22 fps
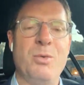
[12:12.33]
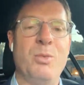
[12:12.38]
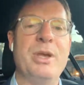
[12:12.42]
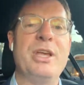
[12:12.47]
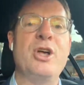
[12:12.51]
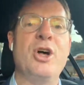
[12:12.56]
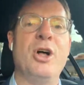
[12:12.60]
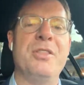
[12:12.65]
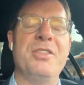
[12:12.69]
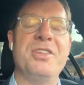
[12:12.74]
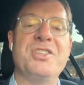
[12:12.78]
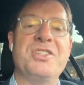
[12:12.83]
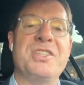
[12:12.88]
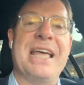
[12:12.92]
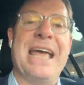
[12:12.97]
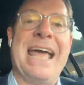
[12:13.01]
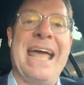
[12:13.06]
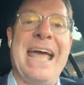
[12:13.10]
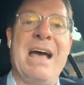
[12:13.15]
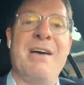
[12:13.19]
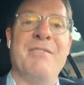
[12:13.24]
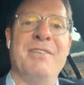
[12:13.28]
We call this
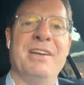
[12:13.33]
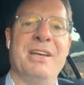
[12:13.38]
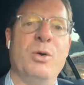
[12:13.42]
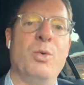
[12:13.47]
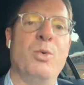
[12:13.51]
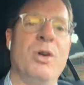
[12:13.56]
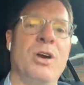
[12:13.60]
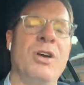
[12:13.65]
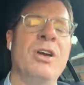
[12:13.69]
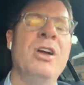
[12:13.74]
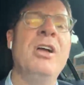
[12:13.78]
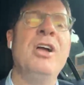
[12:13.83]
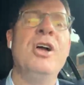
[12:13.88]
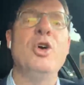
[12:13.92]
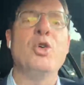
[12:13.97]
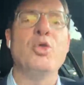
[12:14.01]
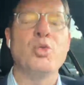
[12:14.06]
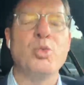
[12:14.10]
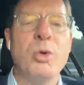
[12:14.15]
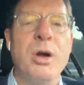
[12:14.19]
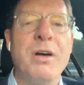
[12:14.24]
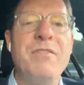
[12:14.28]
the halving, where
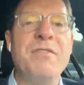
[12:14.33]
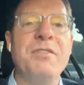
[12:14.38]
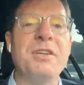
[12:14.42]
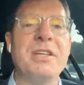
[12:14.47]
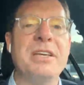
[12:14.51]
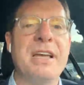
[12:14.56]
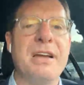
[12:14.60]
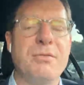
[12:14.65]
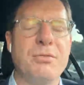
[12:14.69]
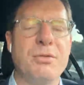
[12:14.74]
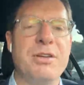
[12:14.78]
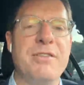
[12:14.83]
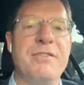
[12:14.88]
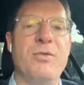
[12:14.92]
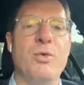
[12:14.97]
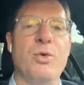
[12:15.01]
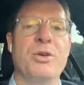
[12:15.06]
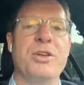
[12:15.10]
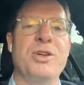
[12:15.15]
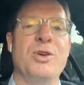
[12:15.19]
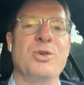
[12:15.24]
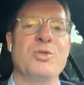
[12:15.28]
roughly every
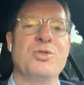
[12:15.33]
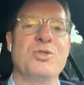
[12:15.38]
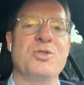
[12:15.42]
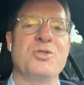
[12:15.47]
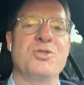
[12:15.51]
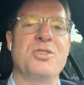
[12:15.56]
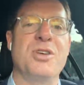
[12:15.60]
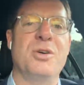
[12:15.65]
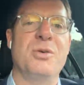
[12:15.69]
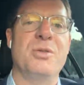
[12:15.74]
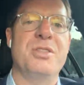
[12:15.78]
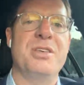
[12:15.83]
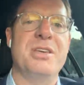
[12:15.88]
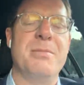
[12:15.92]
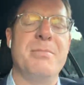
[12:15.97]
4 years or so,